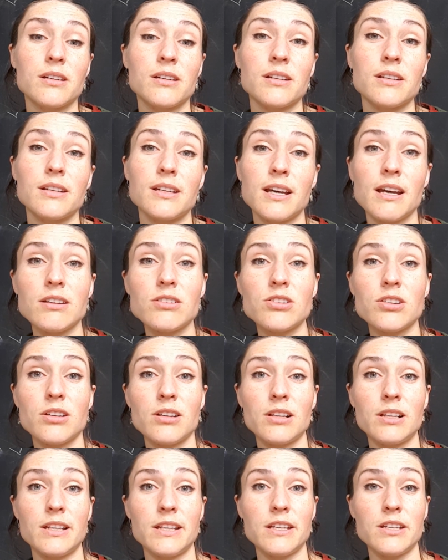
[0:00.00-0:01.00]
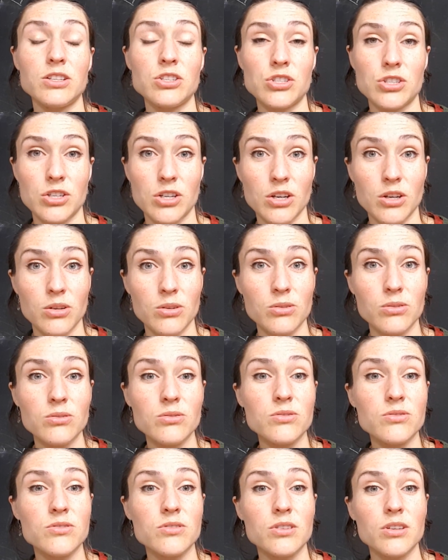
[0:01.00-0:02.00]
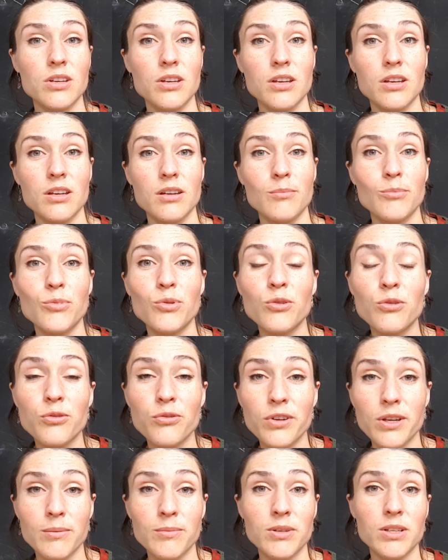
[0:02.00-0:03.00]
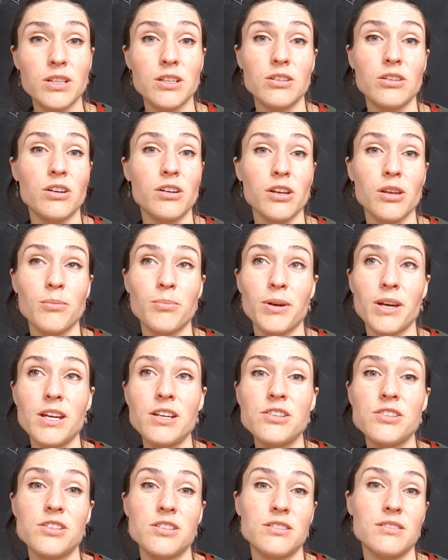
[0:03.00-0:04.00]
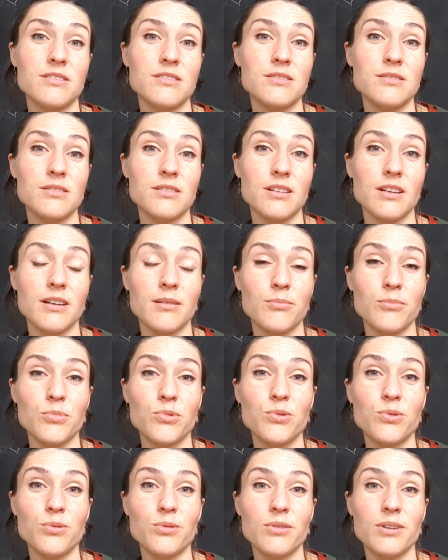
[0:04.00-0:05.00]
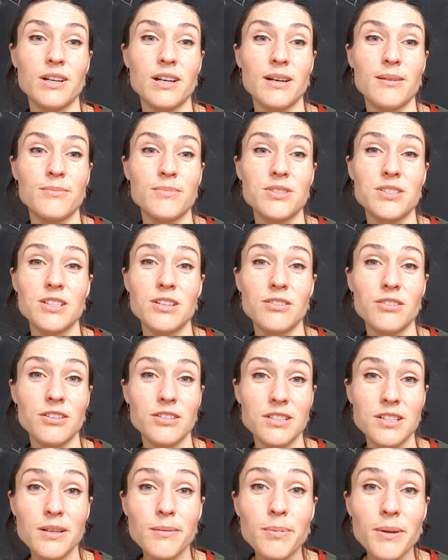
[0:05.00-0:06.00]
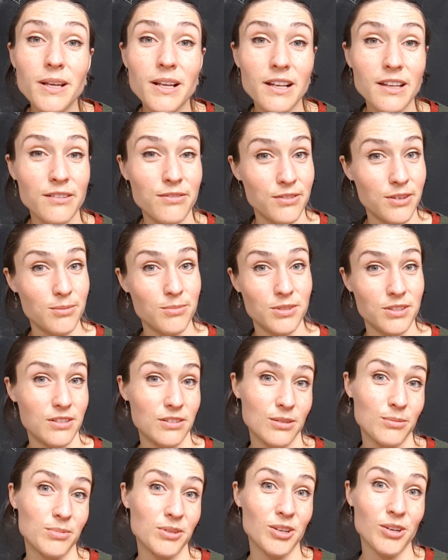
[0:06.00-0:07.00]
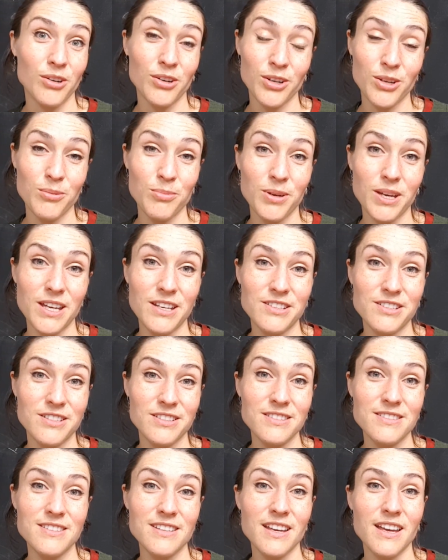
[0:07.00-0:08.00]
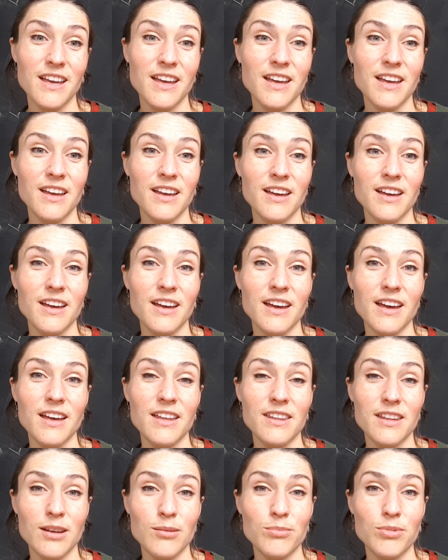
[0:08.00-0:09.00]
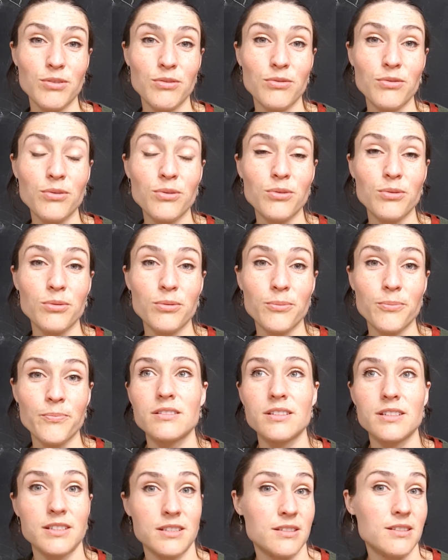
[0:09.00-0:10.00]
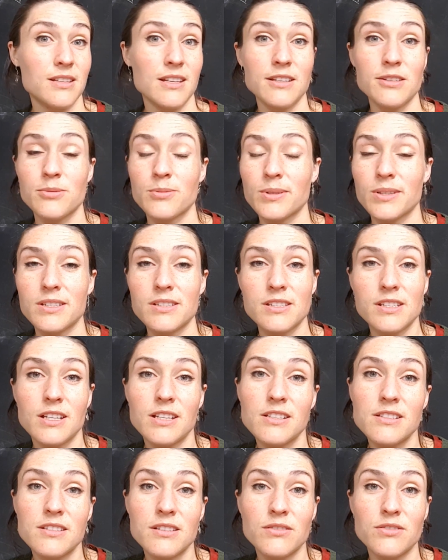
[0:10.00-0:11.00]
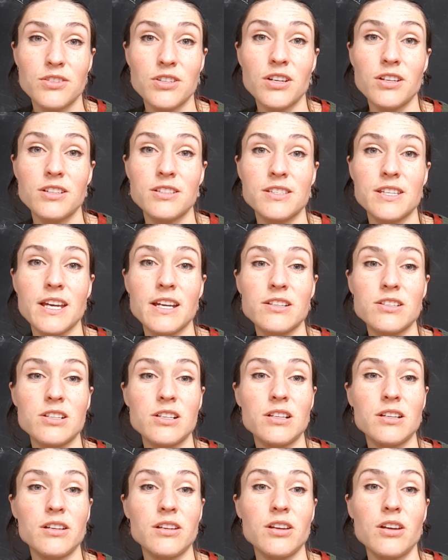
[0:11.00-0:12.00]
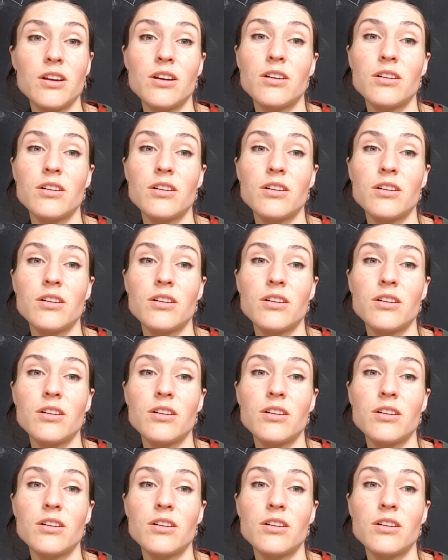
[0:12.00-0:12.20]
naturally chose more feminine occupations and more stereotypically feminine occupations than before. That's what the studies have shown. It's actually